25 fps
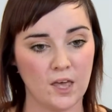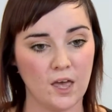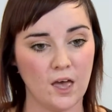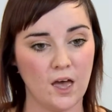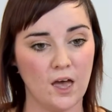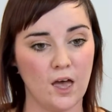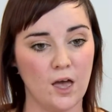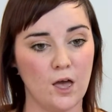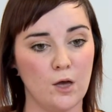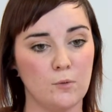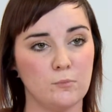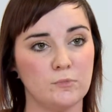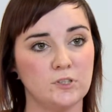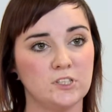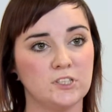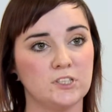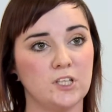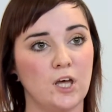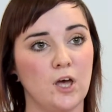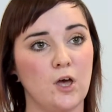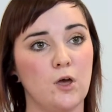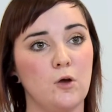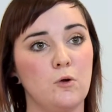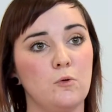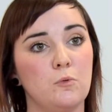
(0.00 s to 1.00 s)

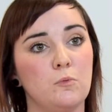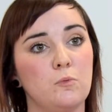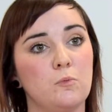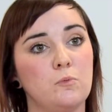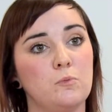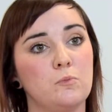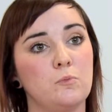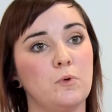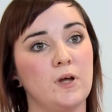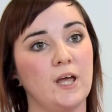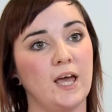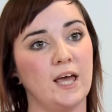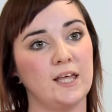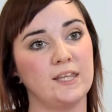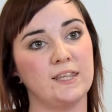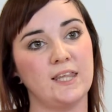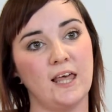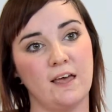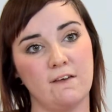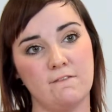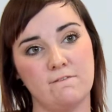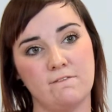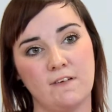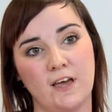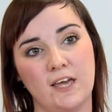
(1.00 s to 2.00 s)
So we had
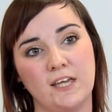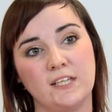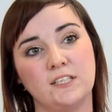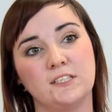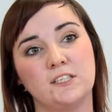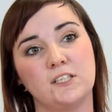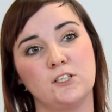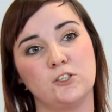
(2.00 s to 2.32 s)
that phase